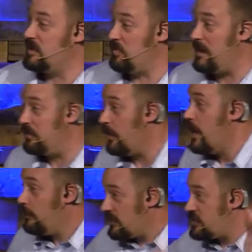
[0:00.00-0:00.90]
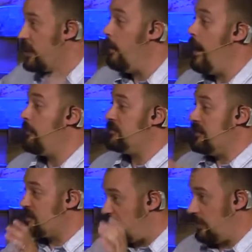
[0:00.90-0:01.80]
of people will show up to
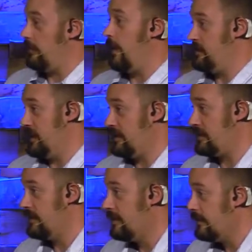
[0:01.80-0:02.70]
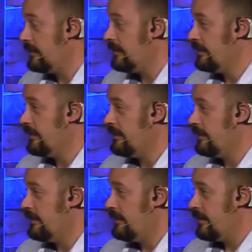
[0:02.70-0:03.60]
these turtle launchings.
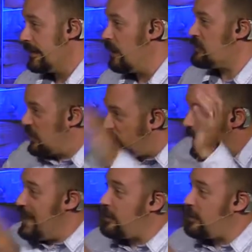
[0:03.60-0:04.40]
There was a great